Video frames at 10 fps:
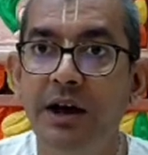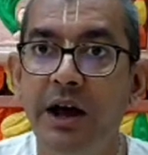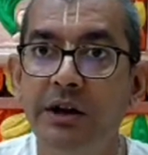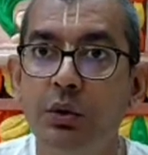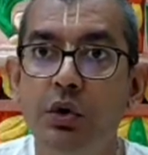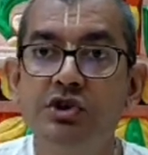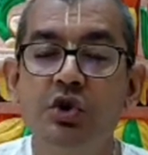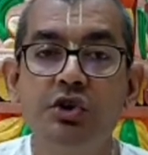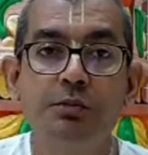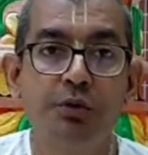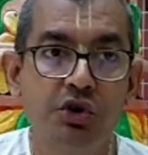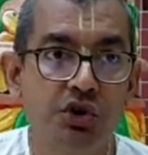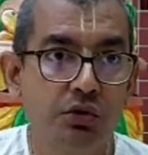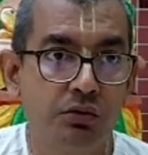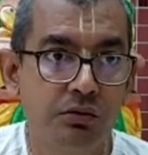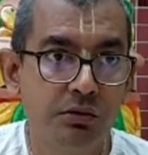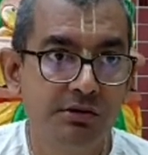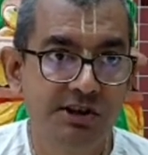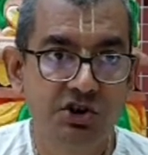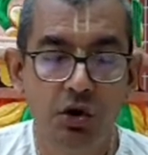and who is going to procure
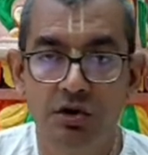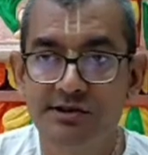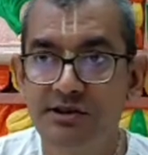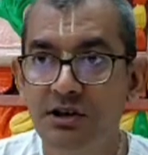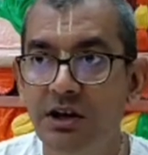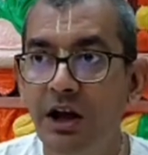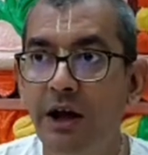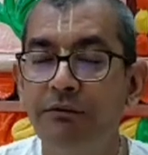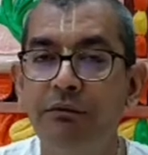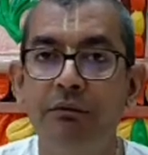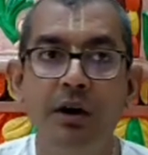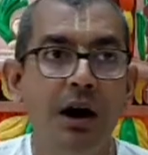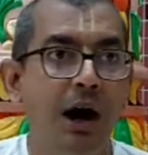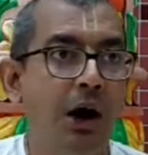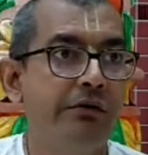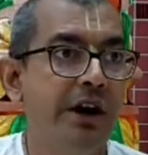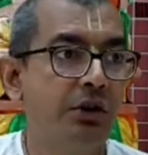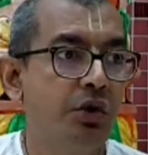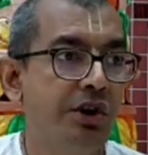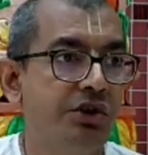such a horse, and how we
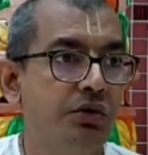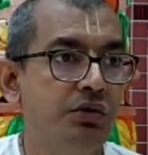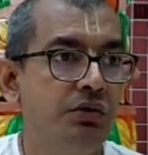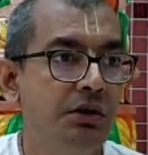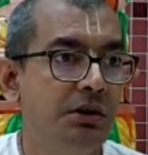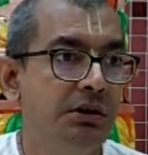are going to